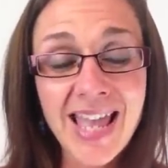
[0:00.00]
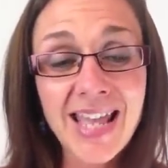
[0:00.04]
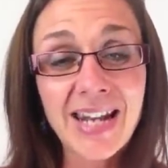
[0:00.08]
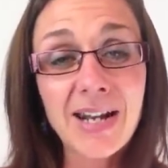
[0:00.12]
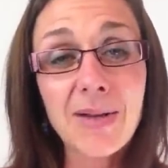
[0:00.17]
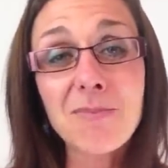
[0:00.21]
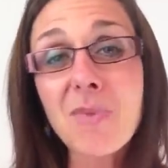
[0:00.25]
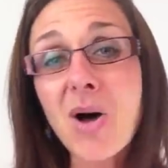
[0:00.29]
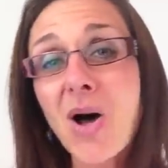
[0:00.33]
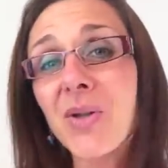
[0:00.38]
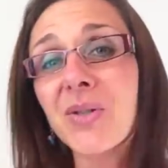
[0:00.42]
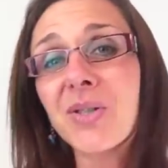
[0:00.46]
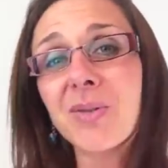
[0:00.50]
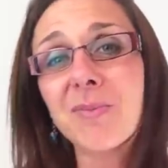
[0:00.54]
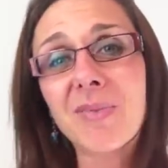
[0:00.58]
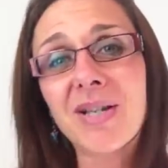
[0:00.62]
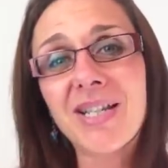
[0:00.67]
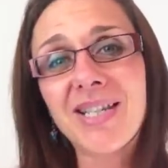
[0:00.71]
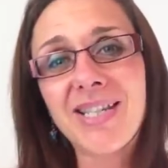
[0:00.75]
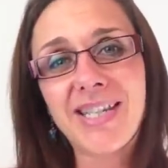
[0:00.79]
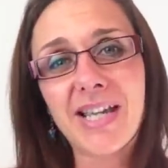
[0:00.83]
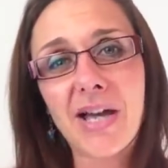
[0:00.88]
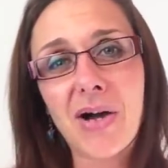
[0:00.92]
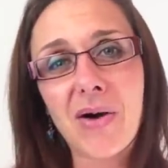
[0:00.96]
And Miles and
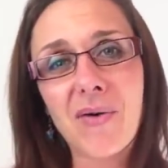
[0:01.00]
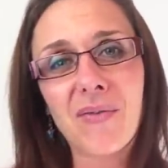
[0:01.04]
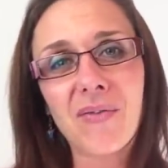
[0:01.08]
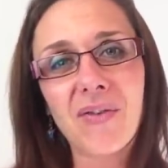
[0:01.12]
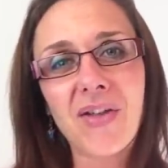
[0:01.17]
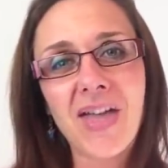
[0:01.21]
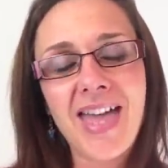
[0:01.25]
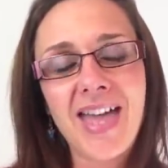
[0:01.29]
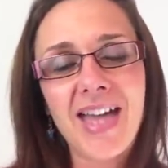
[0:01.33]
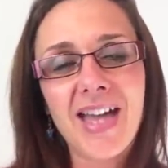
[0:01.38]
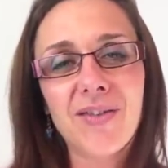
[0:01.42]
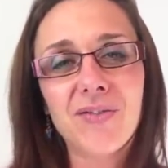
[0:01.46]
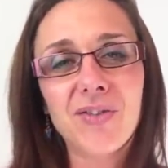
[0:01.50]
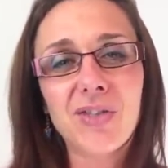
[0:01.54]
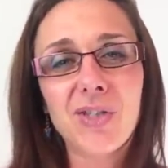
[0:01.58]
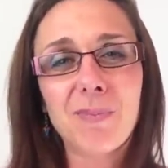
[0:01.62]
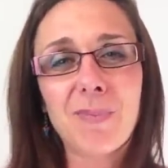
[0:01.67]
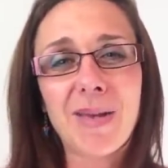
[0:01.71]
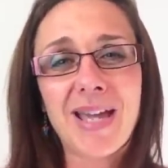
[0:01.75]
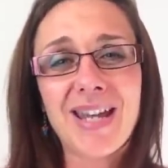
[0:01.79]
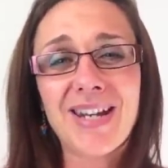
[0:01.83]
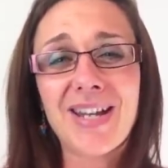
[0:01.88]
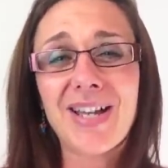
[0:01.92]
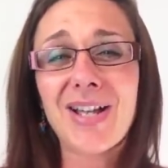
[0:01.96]
myself have
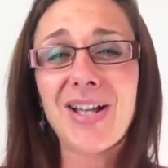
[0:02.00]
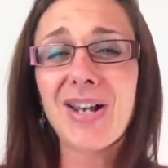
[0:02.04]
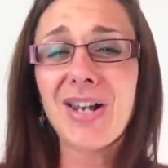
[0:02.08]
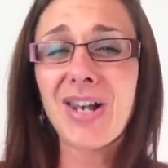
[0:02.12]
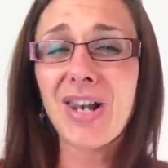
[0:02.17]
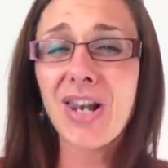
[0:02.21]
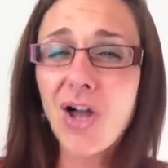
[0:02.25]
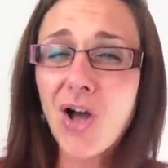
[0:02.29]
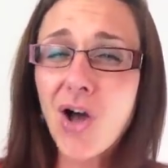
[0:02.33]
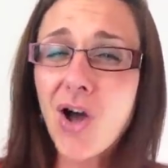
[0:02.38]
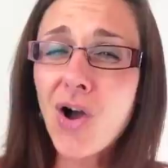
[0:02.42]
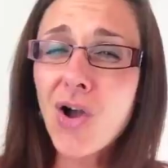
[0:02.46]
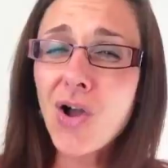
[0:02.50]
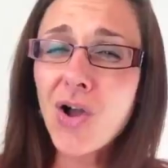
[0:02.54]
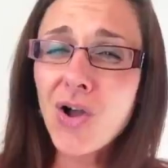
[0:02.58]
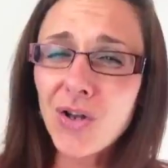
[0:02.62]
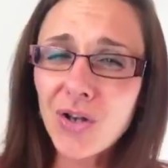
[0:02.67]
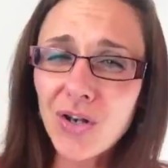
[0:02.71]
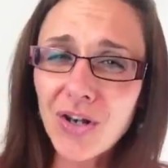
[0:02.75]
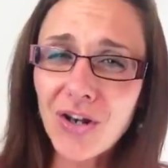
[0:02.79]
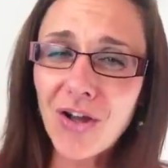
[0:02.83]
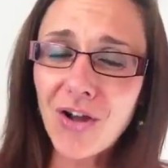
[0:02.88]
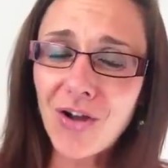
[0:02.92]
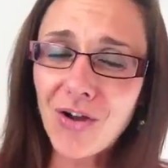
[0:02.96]
spent a long,
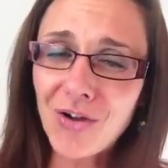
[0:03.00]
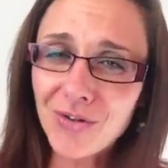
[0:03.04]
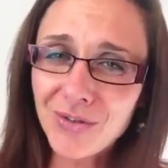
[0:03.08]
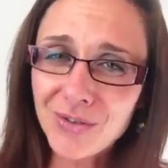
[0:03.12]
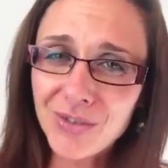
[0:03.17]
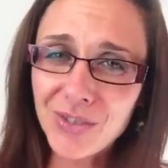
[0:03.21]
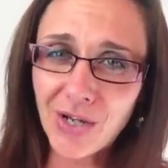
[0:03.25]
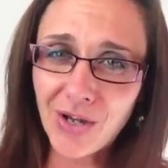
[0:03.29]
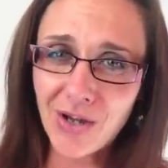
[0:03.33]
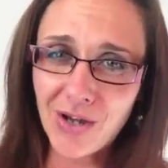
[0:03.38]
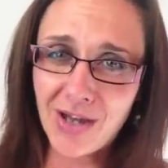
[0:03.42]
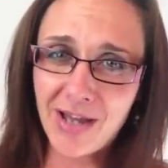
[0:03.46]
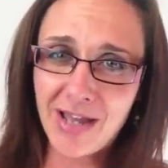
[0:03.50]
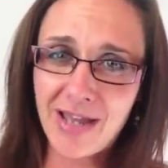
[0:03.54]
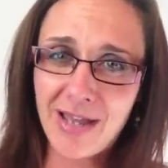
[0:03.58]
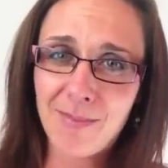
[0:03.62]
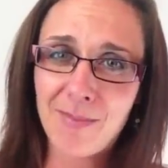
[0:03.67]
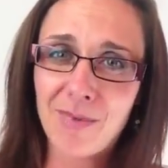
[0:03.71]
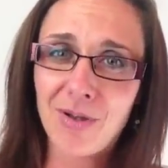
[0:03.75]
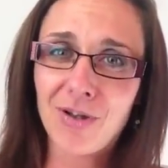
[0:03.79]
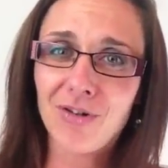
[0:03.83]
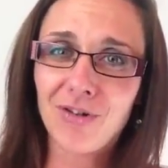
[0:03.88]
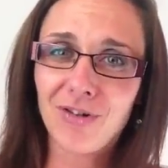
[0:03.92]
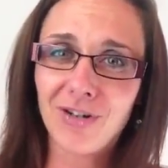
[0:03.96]
long
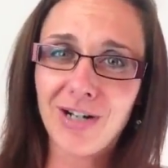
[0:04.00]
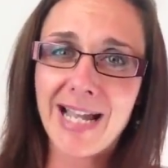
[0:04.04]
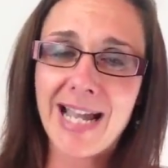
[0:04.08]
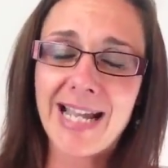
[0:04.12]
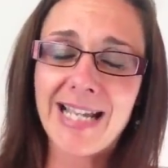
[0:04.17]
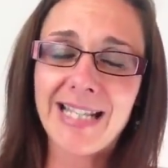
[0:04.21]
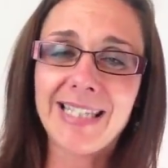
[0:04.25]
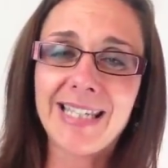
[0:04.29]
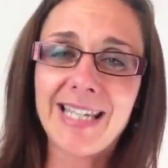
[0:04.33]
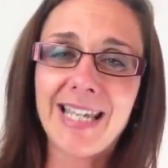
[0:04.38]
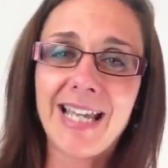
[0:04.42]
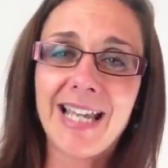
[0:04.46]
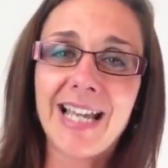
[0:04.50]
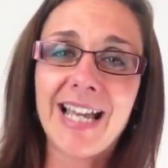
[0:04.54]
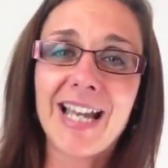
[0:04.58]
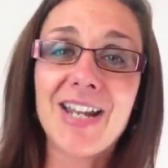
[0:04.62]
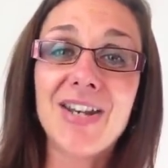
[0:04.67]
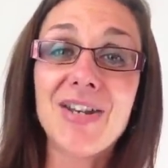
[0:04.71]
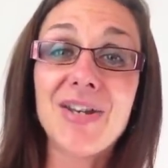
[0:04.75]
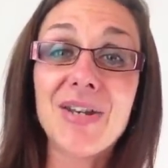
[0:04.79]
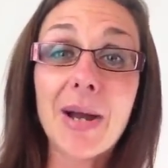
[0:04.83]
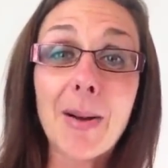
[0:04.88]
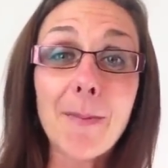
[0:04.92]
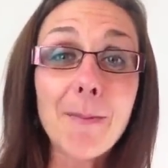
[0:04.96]
time creating
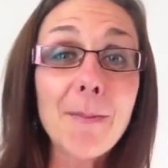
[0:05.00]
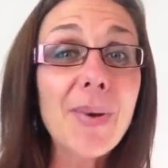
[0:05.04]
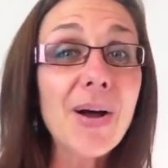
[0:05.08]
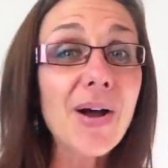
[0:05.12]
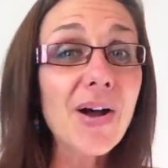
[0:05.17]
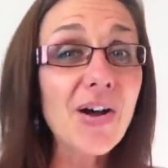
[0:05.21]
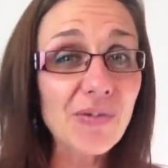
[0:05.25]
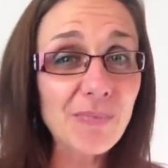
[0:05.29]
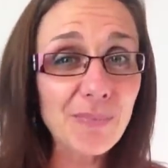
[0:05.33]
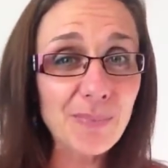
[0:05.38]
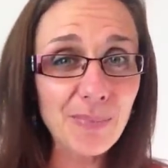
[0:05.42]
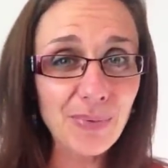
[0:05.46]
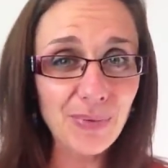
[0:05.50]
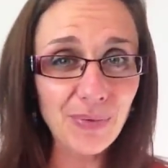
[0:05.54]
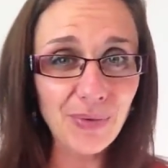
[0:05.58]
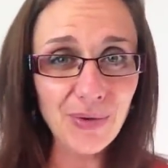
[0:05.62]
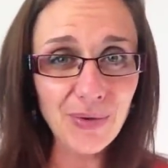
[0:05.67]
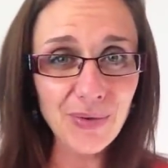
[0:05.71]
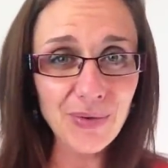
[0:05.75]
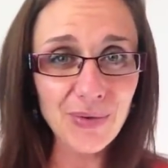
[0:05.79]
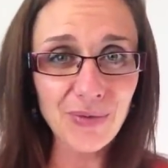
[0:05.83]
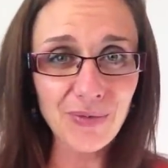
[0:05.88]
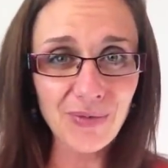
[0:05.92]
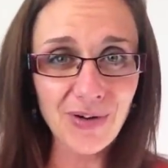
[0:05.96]
a number of
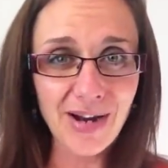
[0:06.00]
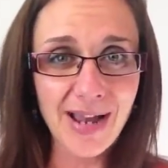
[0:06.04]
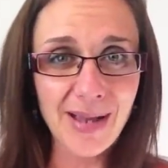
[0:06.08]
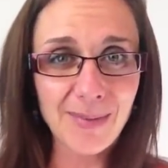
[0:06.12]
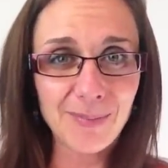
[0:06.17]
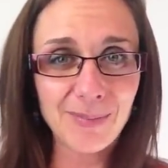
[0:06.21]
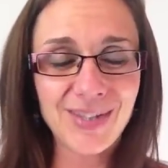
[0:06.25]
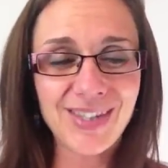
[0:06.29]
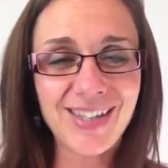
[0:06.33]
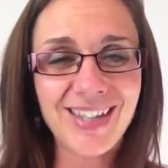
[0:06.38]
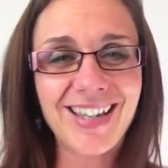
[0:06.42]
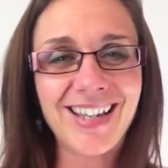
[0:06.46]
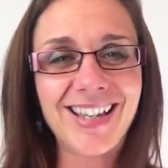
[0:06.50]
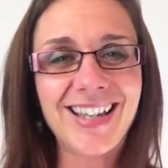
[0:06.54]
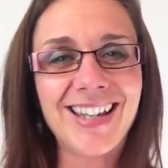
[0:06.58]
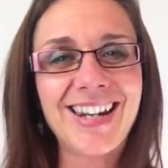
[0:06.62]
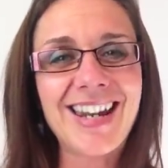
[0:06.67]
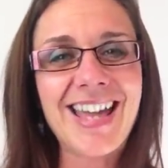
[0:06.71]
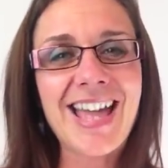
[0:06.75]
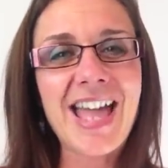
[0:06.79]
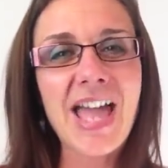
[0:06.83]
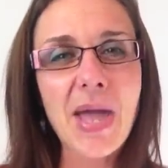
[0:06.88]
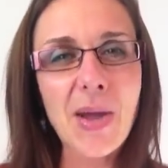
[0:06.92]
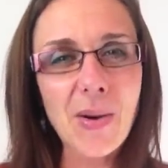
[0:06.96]
programs that are
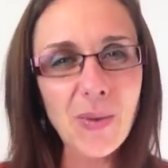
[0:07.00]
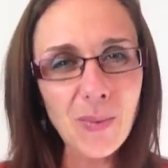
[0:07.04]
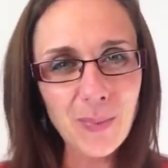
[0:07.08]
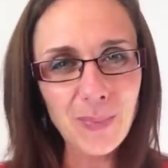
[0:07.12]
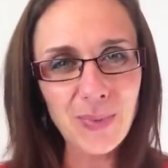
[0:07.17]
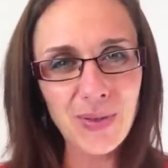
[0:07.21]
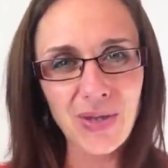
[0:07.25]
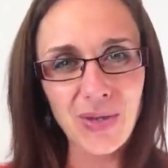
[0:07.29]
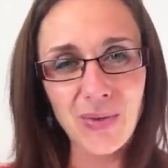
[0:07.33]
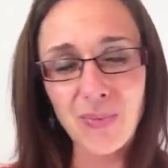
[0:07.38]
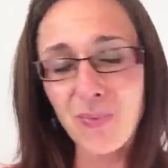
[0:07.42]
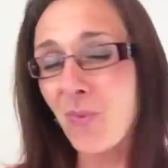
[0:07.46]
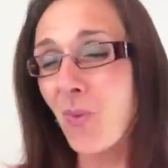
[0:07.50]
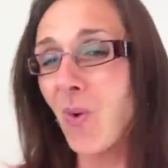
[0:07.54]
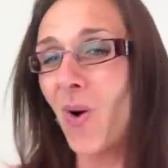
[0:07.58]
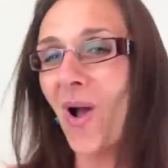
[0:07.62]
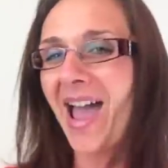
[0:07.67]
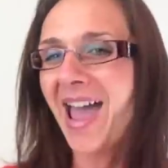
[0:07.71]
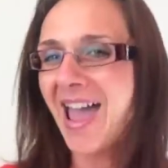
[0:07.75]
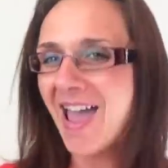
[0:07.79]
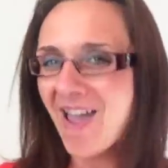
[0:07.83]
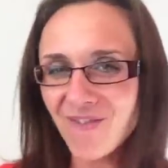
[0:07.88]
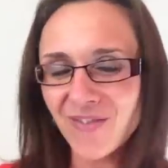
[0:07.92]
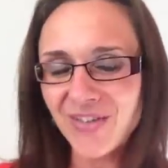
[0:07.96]
going to help you,
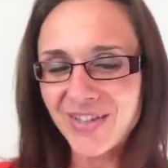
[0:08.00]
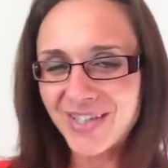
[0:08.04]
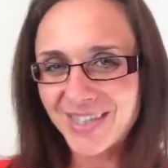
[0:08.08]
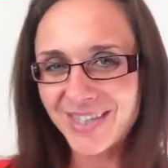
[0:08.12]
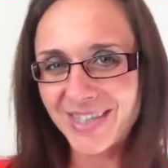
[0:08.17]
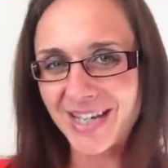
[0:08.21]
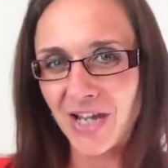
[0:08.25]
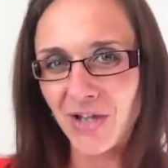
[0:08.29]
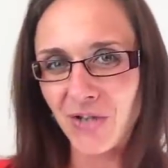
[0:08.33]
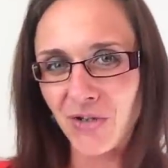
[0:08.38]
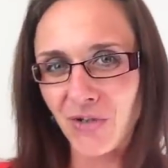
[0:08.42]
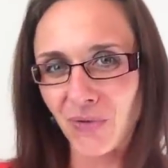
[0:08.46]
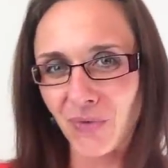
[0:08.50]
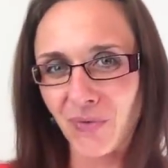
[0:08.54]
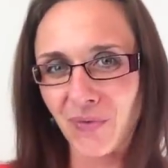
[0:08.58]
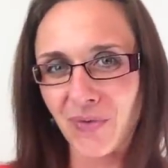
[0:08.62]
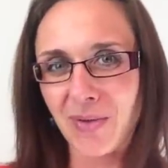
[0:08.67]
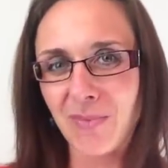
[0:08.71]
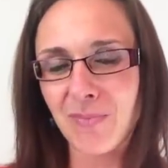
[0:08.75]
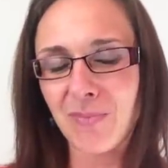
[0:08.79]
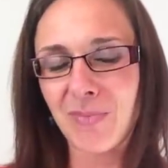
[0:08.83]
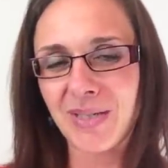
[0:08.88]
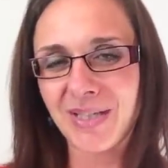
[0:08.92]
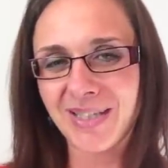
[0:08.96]
whatever stage you're
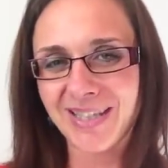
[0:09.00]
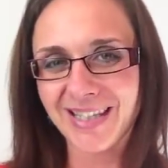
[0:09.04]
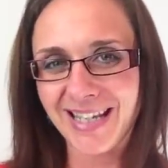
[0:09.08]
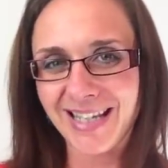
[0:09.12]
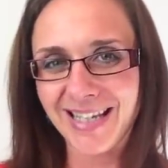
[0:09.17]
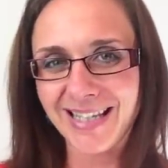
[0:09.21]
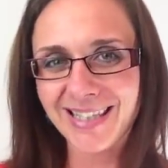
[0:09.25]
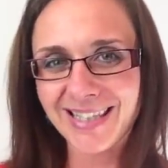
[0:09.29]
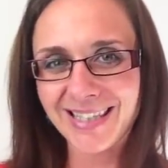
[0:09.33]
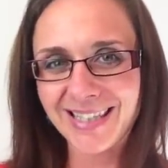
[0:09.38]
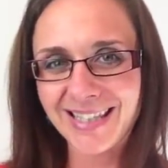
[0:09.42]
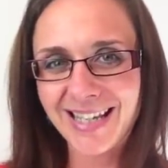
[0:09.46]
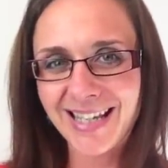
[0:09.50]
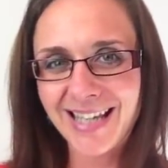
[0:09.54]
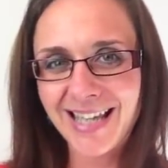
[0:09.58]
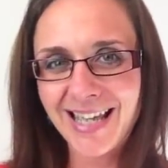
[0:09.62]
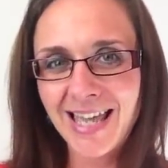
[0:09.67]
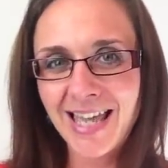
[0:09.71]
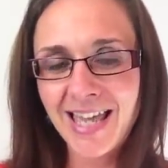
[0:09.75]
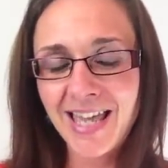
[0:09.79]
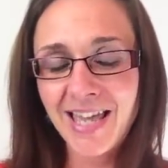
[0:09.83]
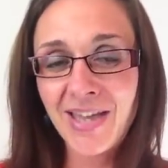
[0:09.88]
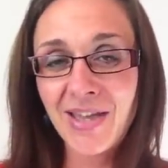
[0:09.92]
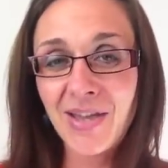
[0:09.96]
in business.
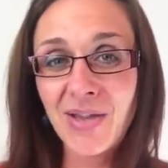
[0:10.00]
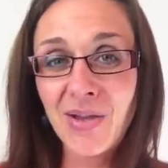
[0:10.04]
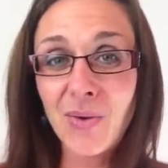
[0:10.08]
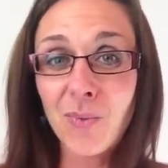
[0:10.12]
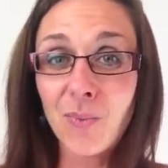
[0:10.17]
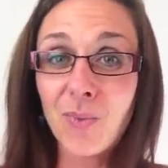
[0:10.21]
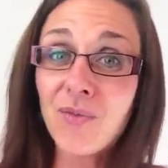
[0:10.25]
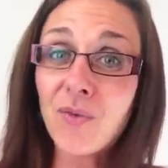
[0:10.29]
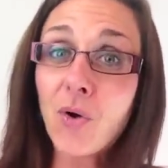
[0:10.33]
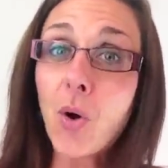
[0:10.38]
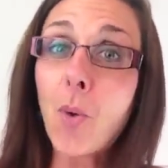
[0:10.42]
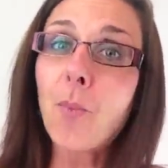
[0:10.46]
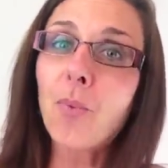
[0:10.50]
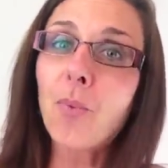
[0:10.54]
We've got